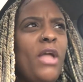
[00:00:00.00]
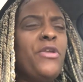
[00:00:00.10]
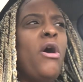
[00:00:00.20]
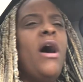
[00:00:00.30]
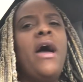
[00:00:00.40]

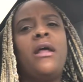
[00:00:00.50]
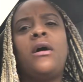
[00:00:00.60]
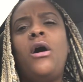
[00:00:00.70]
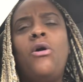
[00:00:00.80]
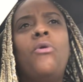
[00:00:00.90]
Y'all had a
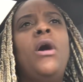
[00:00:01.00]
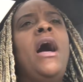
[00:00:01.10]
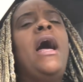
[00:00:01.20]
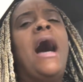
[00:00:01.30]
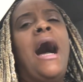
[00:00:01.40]
code.
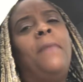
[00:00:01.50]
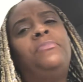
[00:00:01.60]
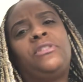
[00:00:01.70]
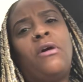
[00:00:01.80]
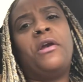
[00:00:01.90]

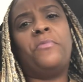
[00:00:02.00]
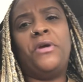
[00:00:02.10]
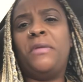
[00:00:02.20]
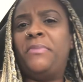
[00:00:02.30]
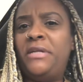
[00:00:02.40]
I'm starting to
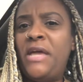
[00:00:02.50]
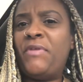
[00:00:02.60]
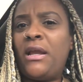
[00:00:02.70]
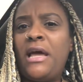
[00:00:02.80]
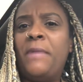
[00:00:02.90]
really believe
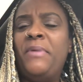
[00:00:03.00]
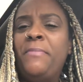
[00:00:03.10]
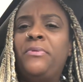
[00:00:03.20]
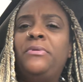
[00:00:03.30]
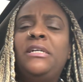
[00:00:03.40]
that a lot of
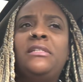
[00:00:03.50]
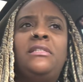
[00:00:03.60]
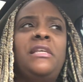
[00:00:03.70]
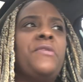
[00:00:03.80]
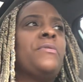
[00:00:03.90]
people is
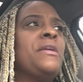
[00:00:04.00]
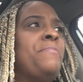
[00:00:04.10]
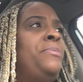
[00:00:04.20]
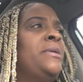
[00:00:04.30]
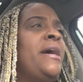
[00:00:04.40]

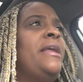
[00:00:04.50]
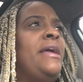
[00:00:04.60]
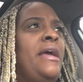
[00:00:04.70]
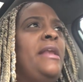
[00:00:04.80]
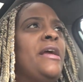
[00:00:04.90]
secretly
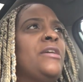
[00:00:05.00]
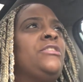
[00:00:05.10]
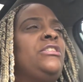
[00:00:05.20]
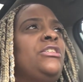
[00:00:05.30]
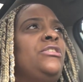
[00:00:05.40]
planning in
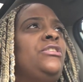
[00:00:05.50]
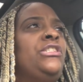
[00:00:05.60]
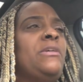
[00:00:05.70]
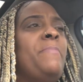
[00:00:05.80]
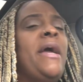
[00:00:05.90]
there
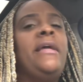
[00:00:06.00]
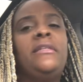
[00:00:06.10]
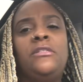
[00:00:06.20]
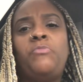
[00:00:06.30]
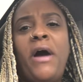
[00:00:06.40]
to make
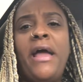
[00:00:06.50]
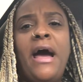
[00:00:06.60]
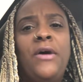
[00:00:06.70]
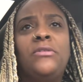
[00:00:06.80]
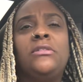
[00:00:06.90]
this White
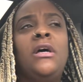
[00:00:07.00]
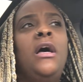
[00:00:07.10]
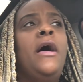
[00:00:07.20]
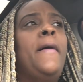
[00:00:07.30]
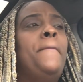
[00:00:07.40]
House
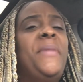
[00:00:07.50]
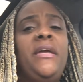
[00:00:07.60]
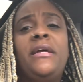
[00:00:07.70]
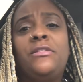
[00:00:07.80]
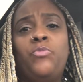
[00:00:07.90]

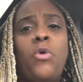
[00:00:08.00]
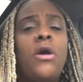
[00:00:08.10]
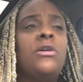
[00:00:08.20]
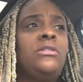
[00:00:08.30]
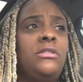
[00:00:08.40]
be as
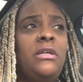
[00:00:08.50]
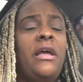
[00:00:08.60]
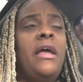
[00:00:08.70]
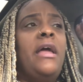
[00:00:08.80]
worst